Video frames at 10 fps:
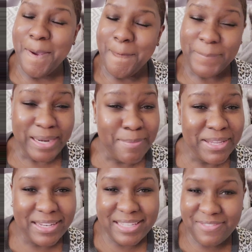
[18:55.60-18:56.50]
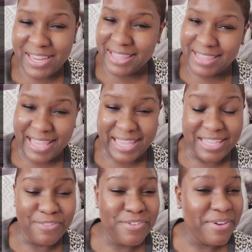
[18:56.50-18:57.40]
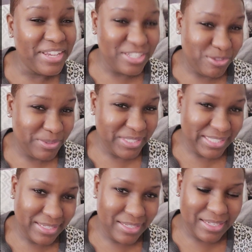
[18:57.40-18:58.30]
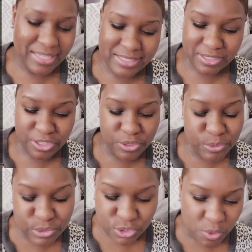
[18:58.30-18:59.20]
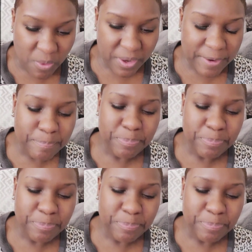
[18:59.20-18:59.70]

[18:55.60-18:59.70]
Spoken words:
But I'm going to leave it at that. If you're interested, it's a cute story.